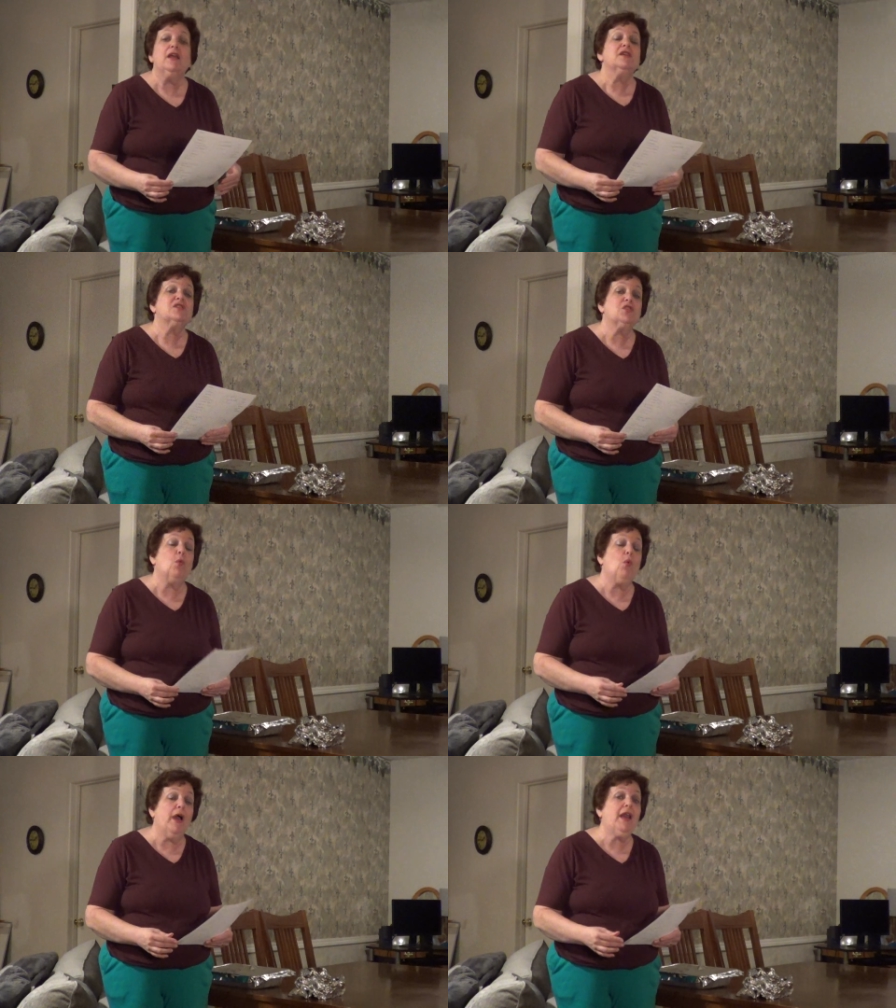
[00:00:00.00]
So
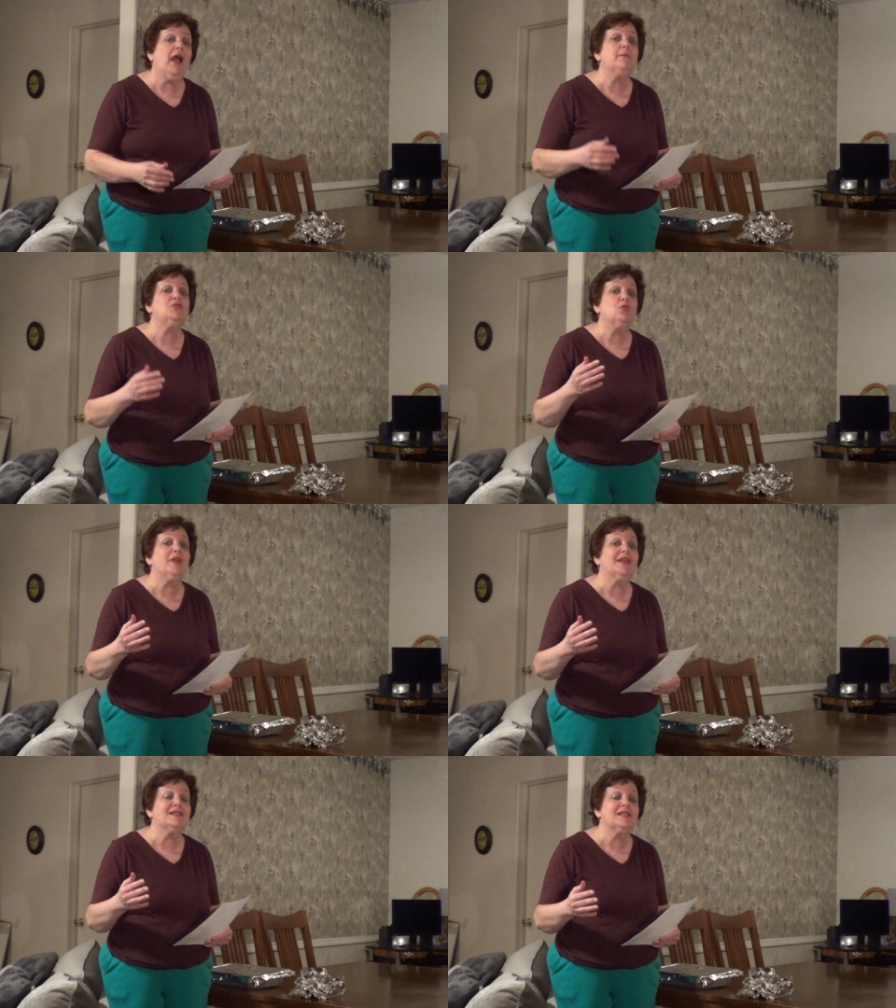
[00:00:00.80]
what I'm
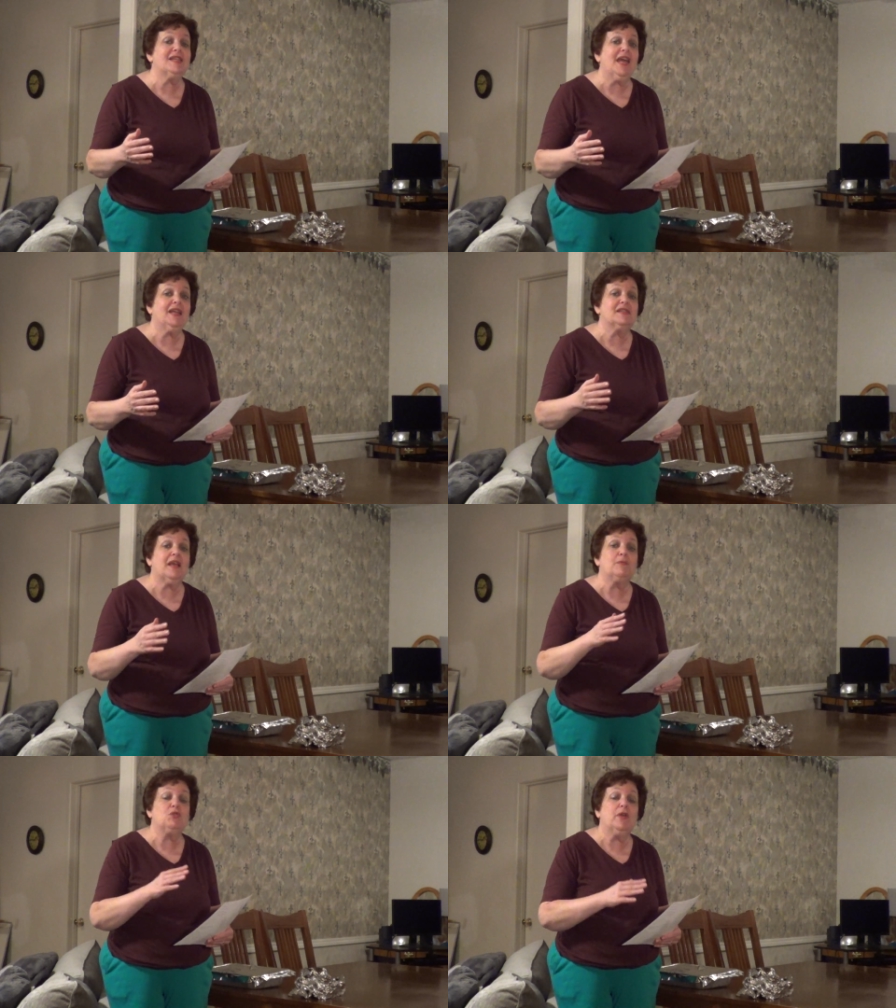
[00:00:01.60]
doing instead is
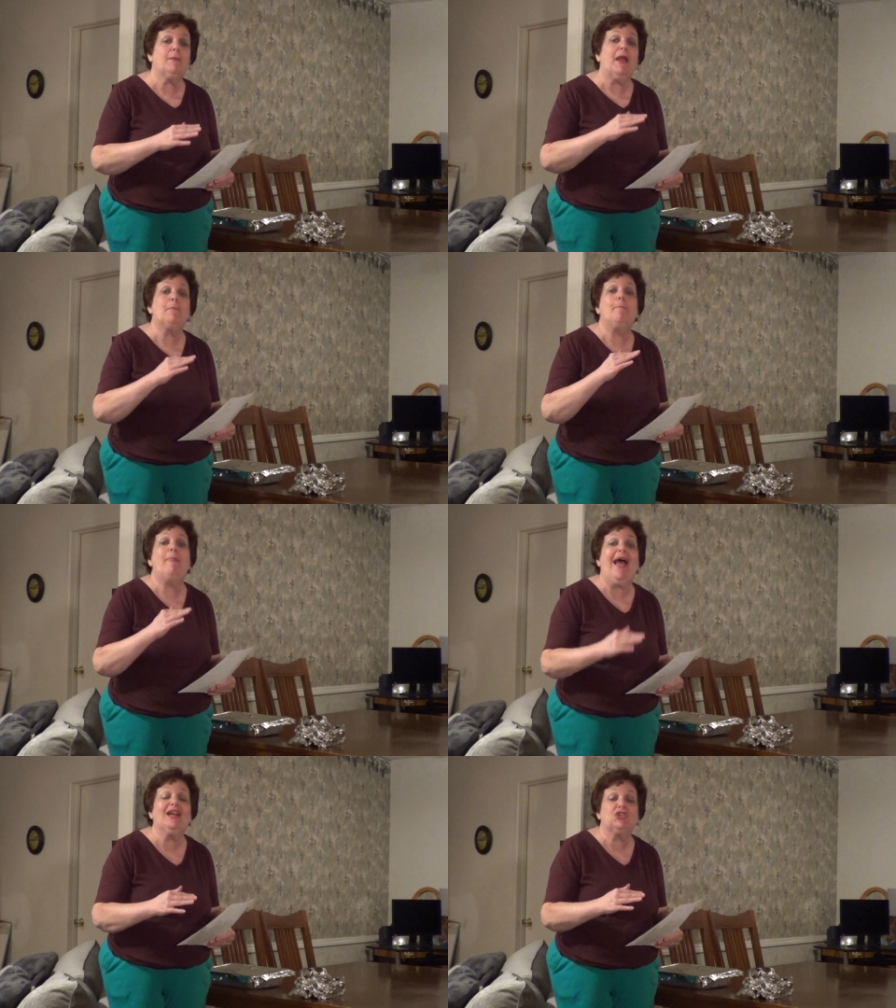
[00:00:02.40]
I'm doing my
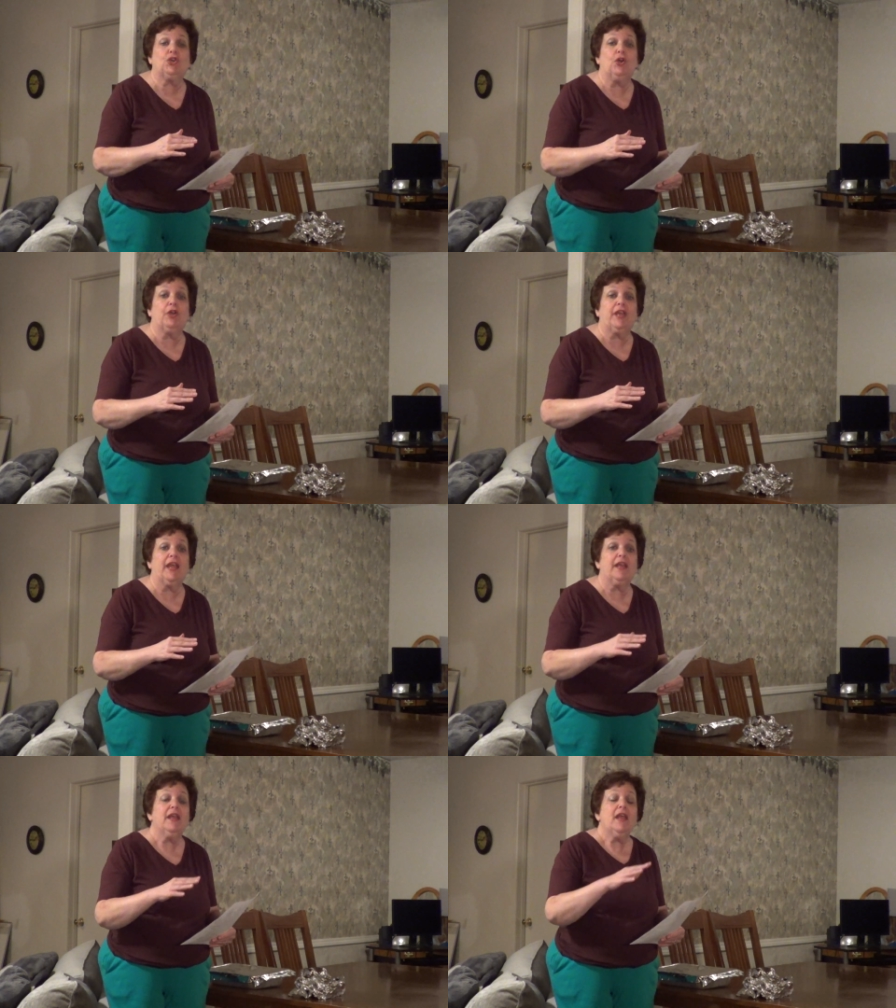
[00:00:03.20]
batch
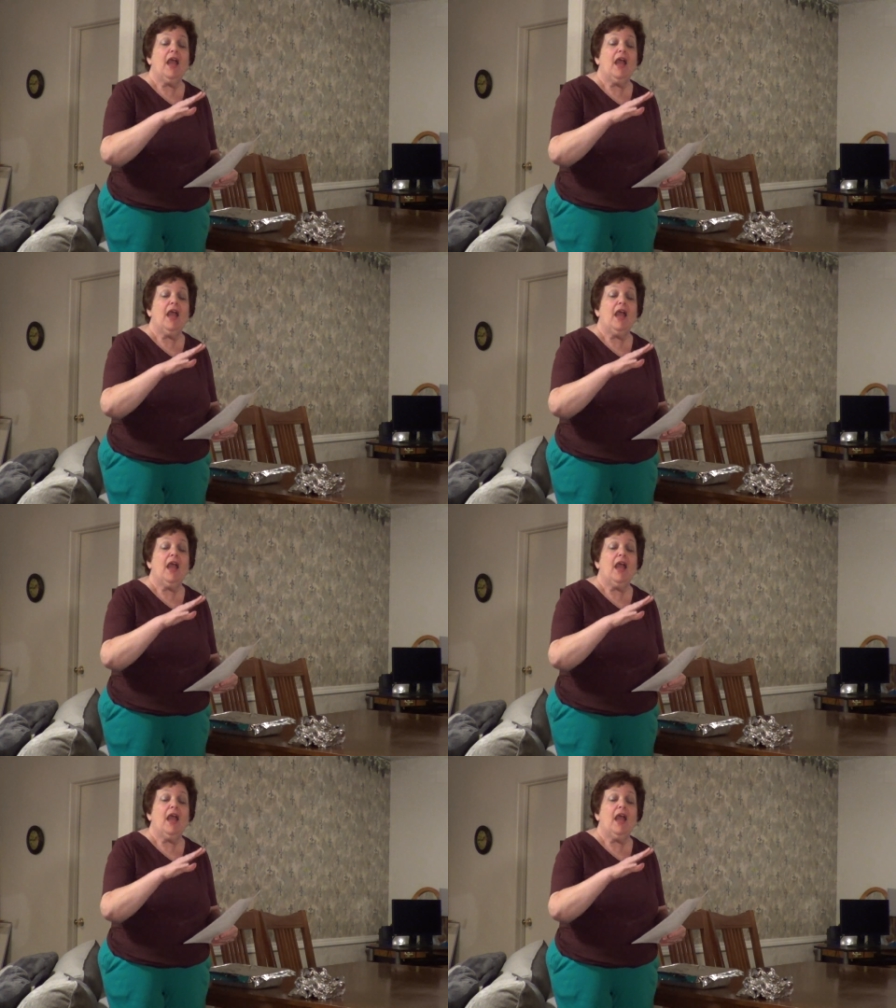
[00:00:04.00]
cooking.